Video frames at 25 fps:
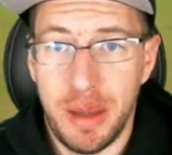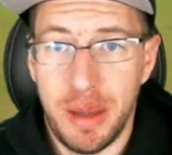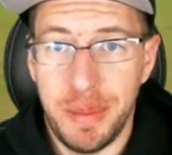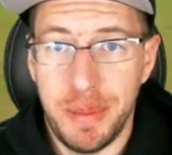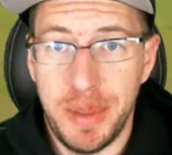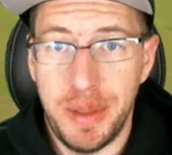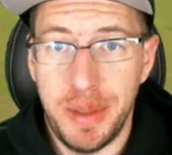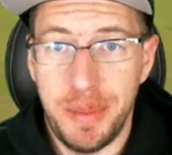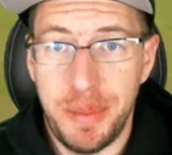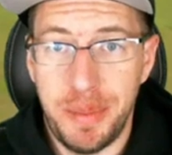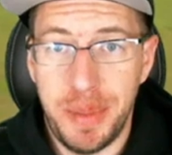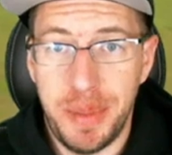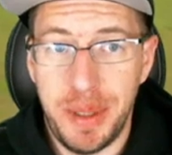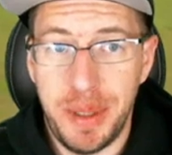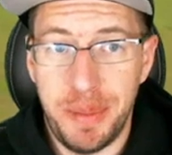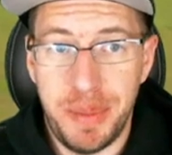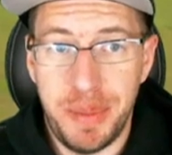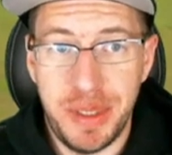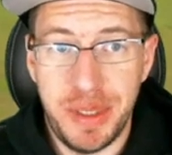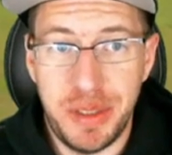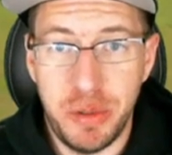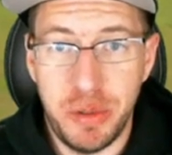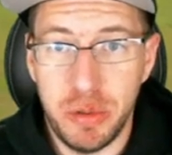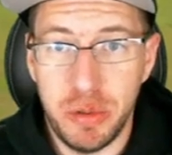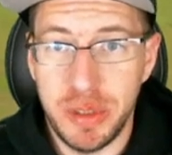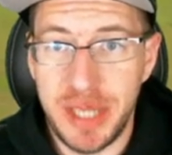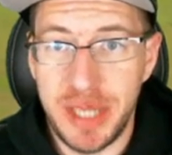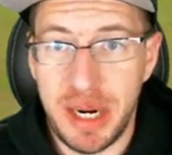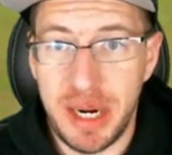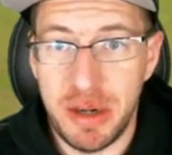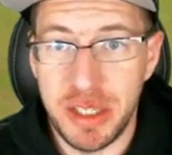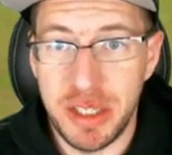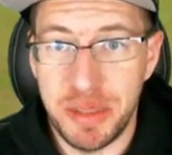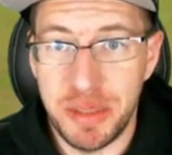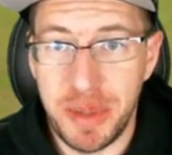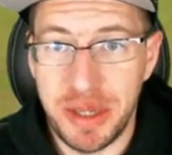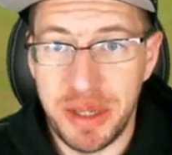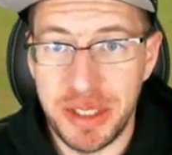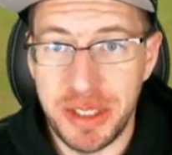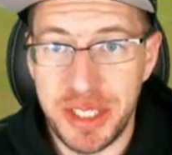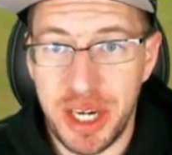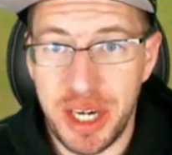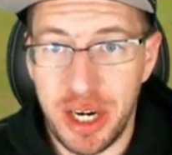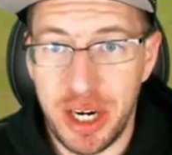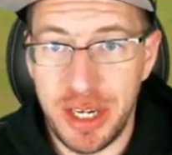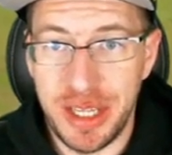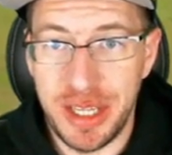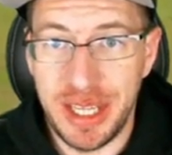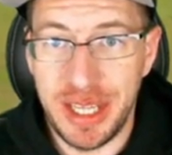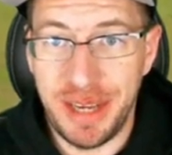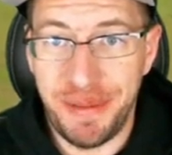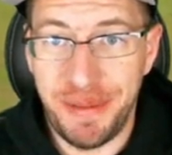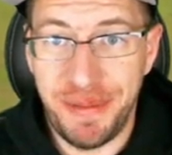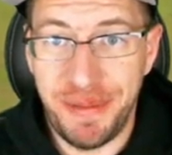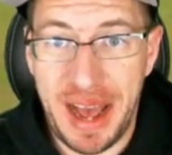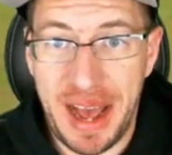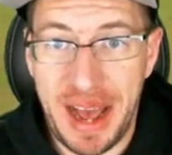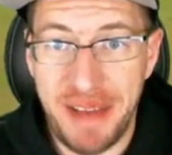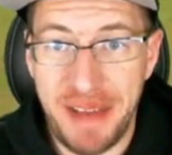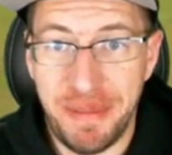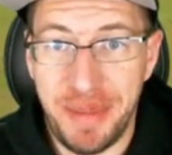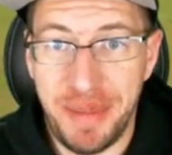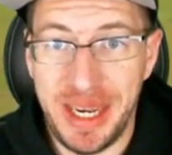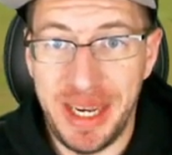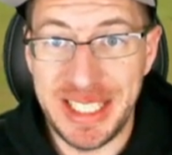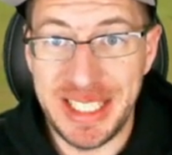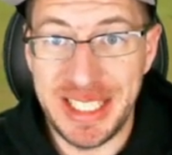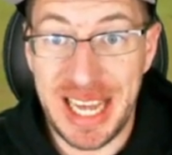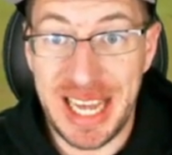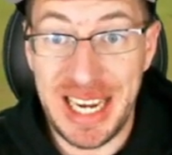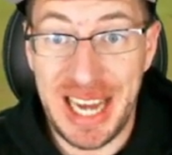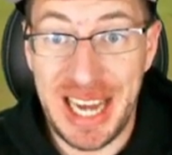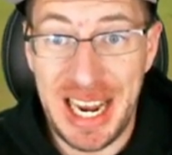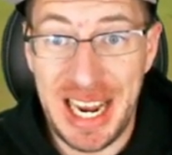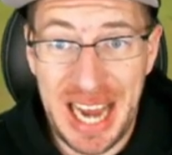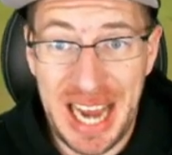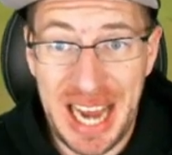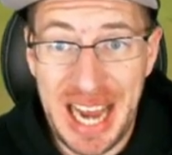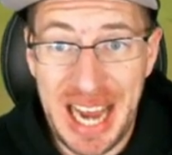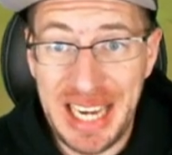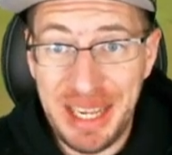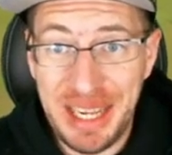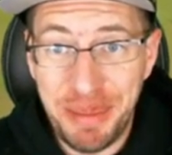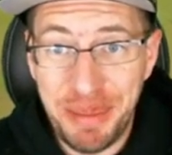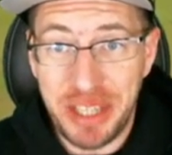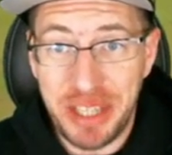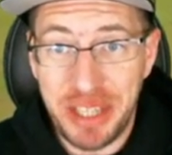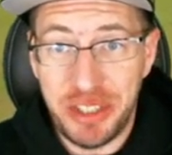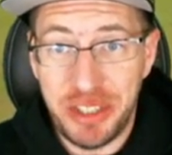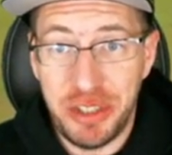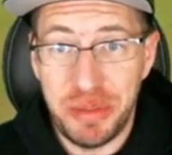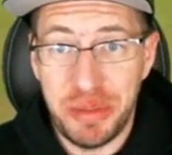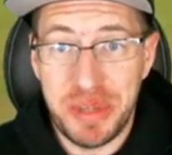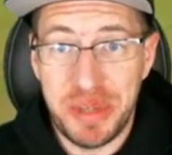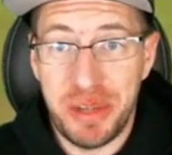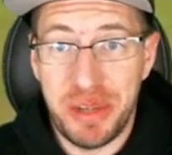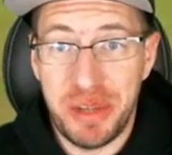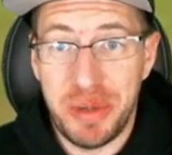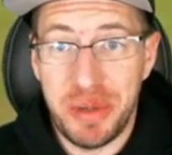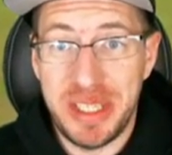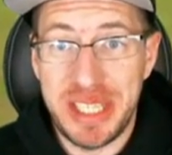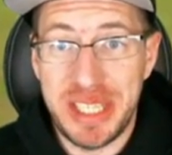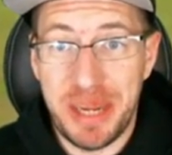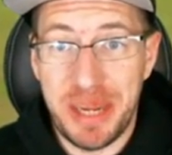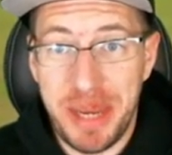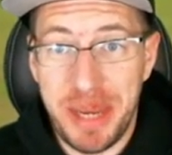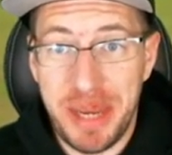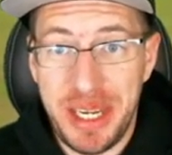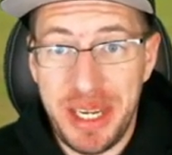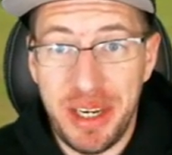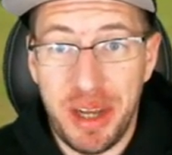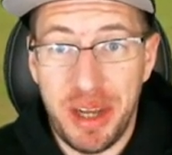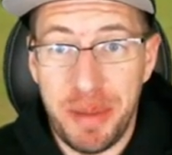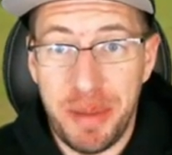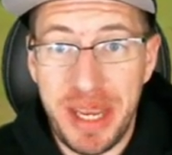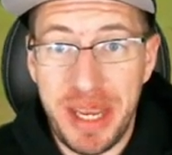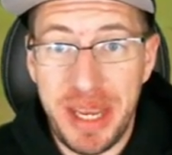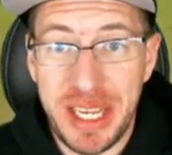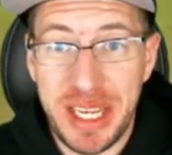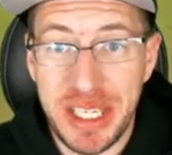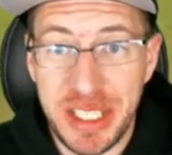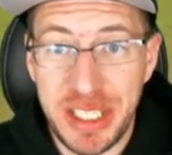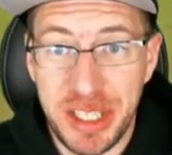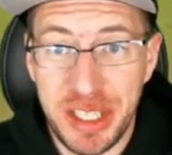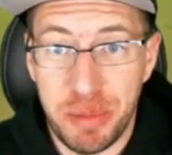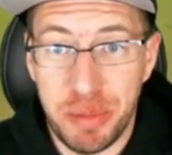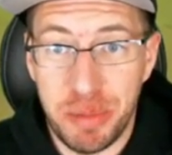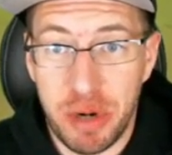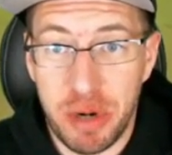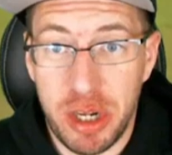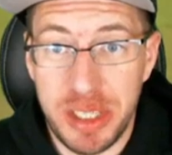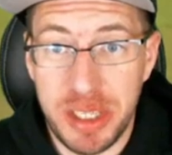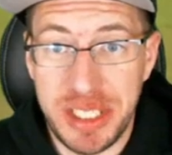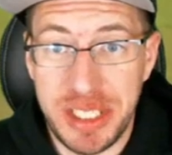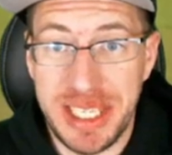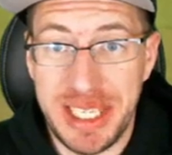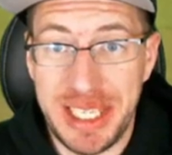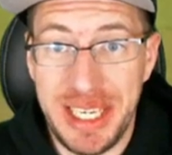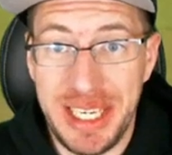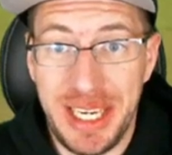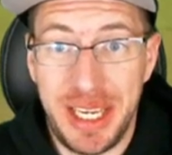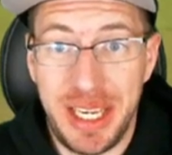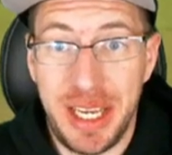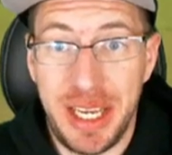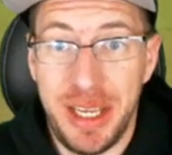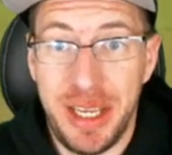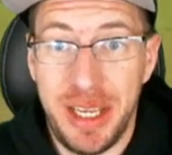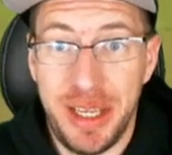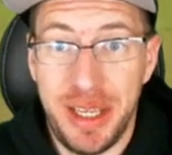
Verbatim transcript: But but but dual tower is about to start in like five minutes. I, I, I need my troops, otherwise I might not make it to the bronze league.